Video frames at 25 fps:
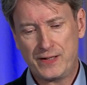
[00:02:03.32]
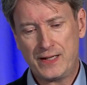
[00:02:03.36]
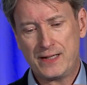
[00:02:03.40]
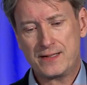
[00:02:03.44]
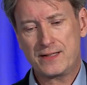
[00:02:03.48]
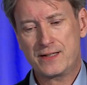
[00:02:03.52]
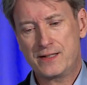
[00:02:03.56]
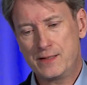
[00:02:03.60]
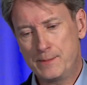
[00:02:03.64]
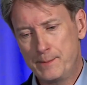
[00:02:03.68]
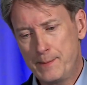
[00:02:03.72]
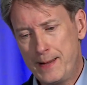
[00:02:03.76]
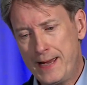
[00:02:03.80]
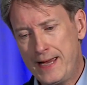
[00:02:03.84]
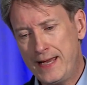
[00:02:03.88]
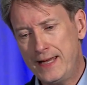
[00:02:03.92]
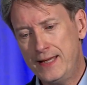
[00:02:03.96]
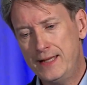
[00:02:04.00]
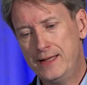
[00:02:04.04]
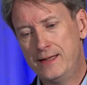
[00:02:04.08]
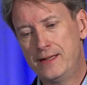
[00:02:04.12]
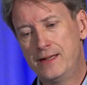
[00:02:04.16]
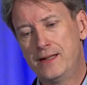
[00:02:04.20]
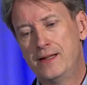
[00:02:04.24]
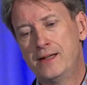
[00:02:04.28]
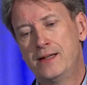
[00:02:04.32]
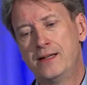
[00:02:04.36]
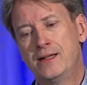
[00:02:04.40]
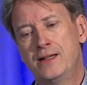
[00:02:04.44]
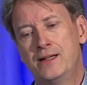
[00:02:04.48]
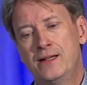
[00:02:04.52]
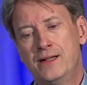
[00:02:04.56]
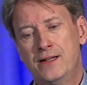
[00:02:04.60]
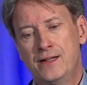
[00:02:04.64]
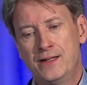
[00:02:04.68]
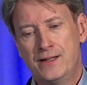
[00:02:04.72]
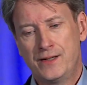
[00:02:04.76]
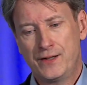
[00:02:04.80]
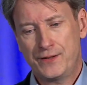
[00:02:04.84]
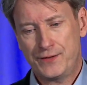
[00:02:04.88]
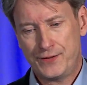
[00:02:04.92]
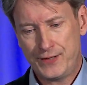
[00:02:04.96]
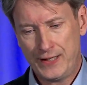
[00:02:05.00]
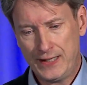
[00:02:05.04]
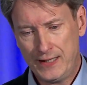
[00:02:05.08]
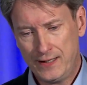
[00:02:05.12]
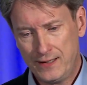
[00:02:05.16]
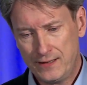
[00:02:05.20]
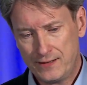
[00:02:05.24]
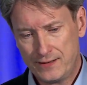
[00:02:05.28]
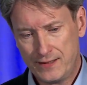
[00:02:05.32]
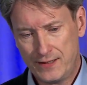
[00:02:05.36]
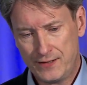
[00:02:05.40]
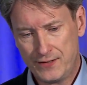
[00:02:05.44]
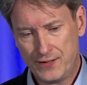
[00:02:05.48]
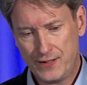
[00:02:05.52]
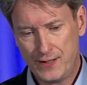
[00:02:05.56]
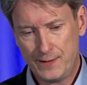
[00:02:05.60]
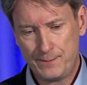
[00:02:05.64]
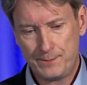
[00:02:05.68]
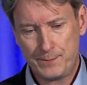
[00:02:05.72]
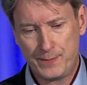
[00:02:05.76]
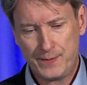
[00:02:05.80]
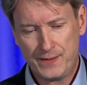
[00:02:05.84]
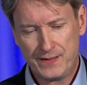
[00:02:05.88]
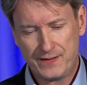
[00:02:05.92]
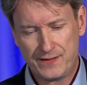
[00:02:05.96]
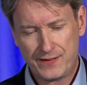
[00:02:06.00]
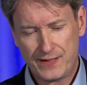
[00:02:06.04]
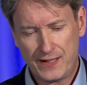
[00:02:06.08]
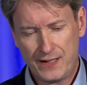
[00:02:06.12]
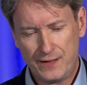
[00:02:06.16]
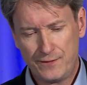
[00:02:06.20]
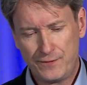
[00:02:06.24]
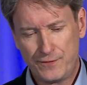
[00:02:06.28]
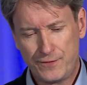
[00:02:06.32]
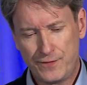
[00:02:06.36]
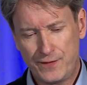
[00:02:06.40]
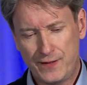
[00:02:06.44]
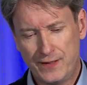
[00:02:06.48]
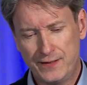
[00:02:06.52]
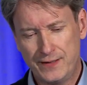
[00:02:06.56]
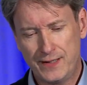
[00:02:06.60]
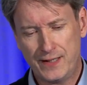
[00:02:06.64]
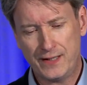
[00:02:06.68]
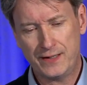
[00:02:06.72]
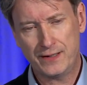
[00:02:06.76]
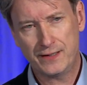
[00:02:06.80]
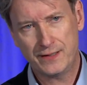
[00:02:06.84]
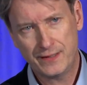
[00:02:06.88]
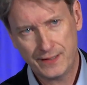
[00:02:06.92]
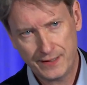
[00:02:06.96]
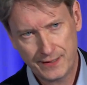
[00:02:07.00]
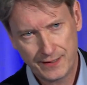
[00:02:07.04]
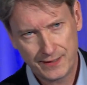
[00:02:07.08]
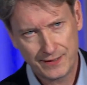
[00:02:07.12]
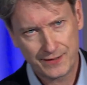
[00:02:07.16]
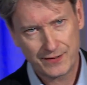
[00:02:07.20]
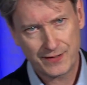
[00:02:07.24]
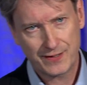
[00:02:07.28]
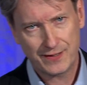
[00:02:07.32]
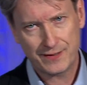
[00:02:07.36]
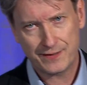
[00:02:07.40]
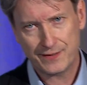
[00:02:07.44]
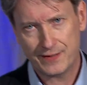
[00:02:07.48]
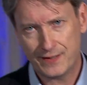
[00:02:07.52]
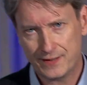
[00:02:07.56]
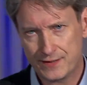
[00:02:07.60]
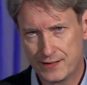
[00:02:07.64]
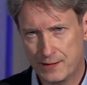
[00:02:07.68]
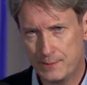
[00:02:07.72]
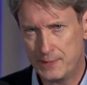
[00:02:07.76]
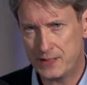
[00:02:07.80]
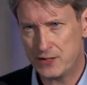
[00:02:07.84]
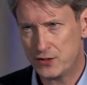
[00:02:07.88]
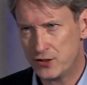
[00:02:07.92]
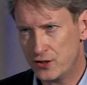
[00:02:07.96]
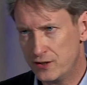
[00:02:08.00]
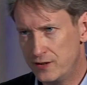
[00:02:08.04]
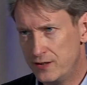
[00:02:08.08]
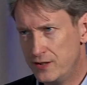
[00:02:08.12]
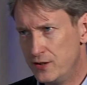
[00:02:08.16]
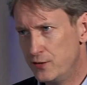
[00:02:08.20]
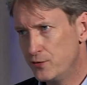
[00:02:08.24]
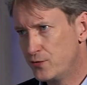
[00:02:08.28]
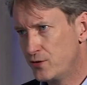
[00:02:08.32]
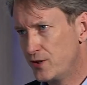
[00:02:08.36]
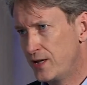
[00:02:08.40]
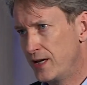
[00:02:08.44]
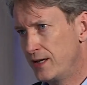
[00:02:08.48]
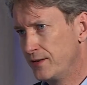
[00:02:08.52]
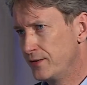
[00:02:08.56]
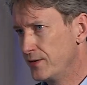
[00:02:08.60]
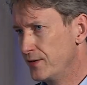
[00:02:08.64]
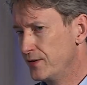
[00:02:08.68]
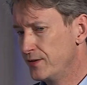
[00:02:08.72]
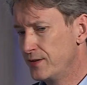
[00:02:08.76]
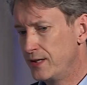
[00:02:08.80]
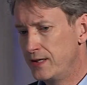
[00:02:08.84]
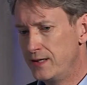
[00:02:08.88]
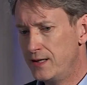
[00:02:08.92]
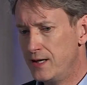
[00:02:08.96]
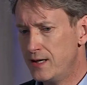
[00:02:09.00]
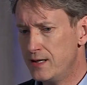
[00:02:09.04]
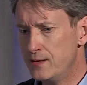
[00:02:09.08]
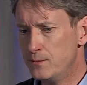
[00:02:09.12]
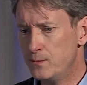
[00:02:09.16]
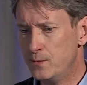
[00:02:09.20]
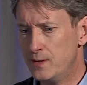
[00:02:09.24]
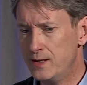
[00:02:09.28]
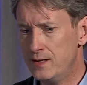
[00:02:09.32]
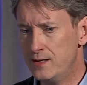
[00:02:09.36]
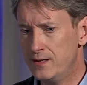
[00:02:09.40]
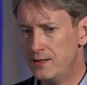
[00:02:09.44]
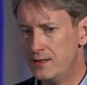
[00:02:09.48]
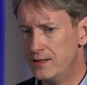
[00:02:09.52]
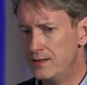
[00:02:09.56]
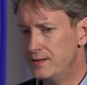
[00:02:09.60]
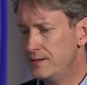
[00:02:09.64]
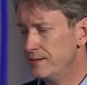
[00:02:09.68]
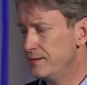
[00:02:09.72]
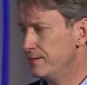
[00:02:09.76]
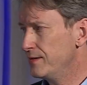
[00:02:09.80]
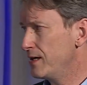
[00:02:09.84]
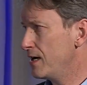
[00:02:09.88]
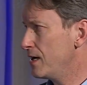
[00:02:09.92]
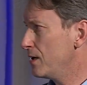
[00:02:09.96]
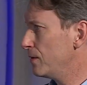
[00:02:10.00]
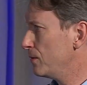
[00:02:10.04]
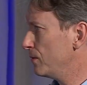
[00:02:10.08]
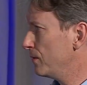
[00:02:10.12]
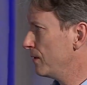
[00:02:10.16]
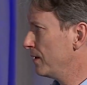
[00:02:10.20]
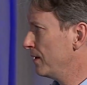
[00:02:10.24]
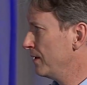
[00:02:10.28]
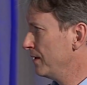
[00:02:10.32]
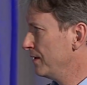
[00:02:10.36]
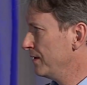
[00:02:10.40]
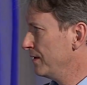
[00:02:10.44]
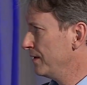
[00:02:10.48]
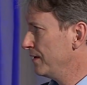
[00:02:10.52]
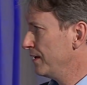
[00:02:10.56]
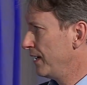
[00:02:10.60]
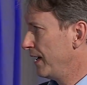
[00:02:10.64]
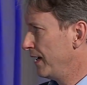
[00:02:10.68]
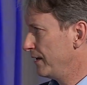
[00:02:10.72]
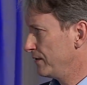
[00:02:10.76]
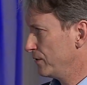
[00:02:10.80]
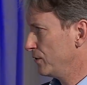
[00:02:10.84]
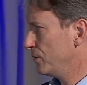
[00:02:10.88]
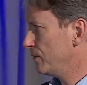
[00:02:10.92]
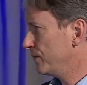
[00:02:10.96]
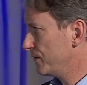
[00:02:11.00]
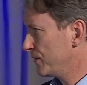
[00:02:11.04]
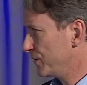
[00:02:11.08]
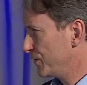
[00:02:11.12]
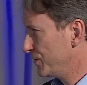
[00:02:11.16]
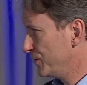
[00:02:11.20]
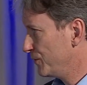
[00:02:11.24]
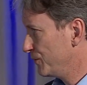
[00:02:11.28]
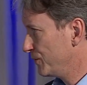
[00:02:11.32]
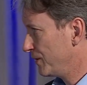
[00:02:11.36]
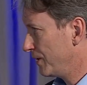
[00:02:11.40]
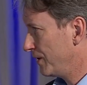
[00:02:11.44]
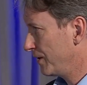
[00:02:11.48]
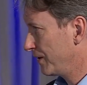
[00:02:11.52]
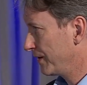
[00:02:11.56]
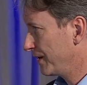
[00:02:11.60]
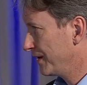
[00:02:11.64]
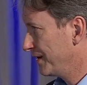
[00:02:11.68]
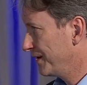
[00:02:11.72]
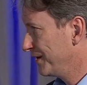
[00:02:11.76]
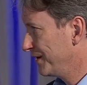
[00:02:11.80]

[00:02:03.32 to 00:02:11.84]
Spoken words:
that's the main thing, the chip itself, and then, as I mentioned, the use cases. And I will now hand over to you, Dag.